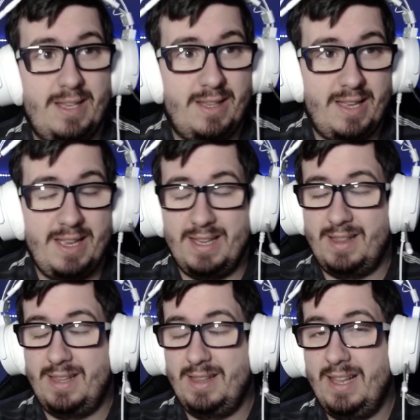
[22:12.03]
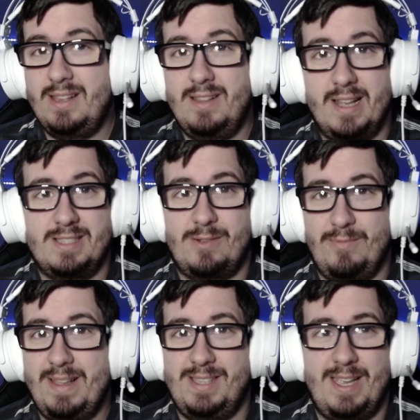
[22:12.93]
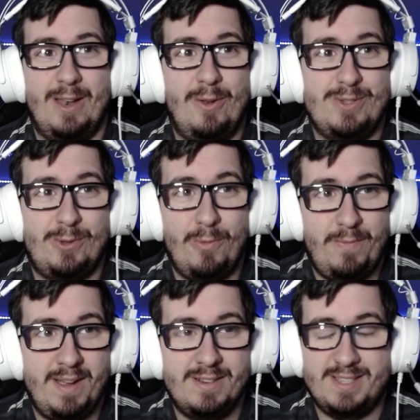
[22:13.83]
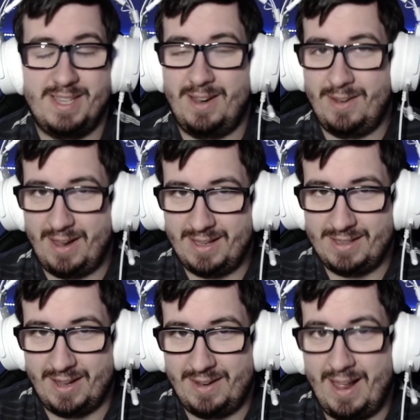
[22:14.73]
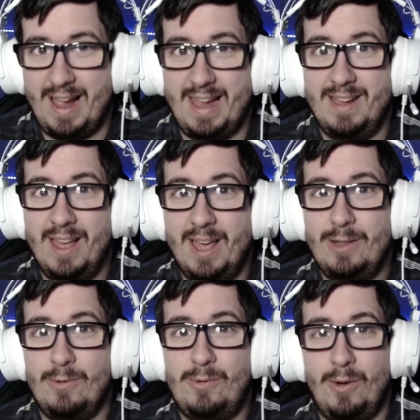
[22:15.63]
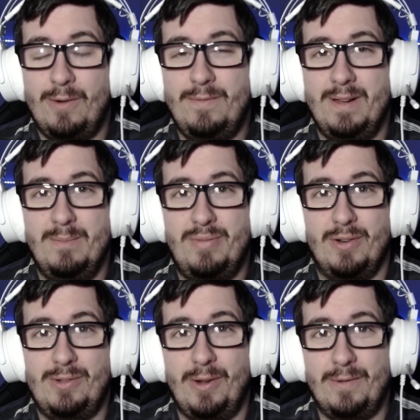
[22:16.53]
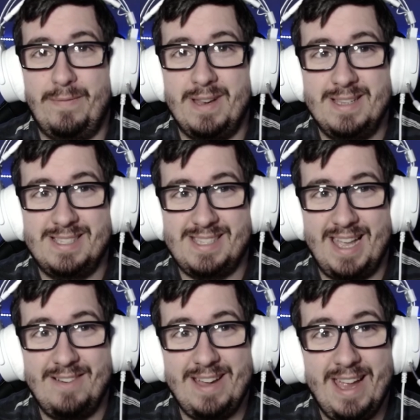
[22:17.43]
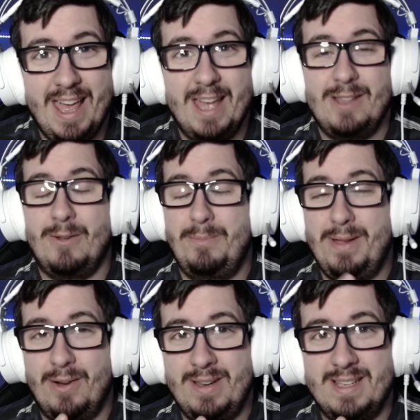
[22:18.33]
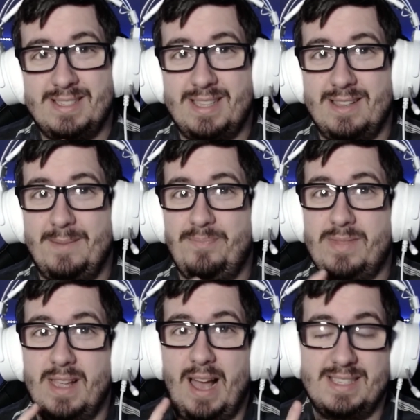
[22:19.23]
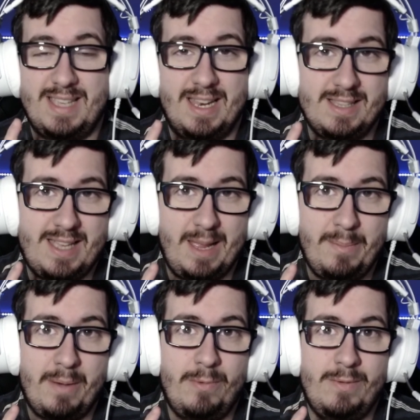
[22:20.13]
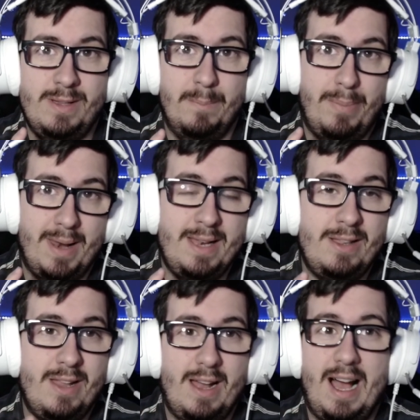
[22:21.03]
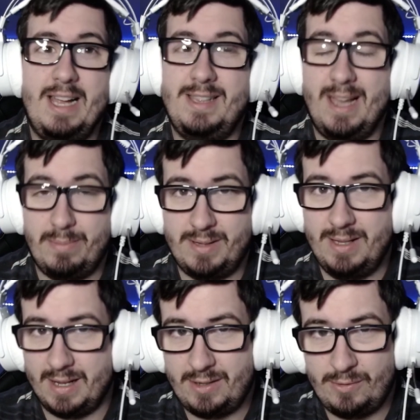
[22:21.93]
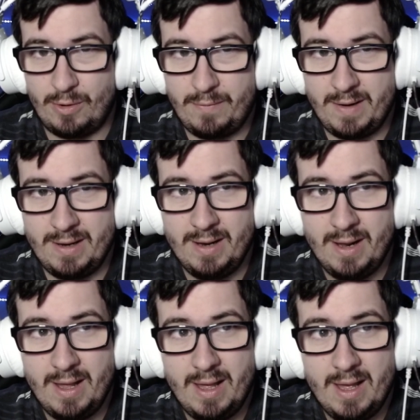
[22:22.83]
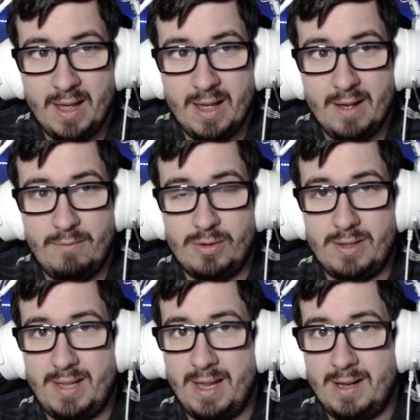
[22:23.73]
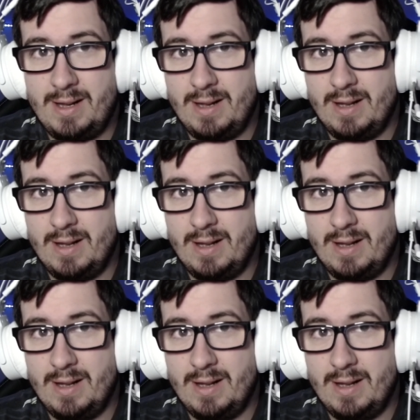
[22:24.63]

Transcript: he did, that's crazy. He lost two fingers and an eye to Thorfinn, bro. Thorfinn is scary. To be honest, Askeladd came up with the plan. I doubt that Thorfinn would think